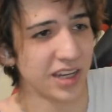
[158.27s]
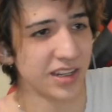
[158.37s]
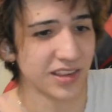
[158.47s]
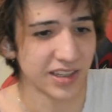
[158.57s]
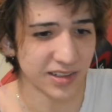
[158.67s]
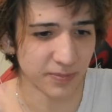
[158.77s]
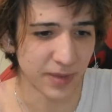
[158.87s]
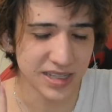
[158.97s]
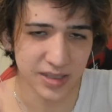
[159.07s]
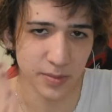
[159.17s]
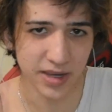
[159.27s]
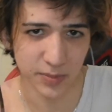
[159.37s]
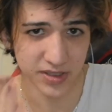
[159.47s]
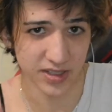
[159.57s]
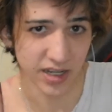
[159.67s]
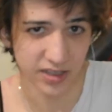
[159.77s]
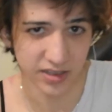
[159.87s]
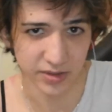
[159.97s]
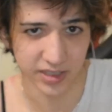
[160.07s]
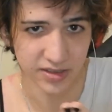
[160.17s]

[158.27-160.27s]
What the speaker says: it like makes the makeup stick, right?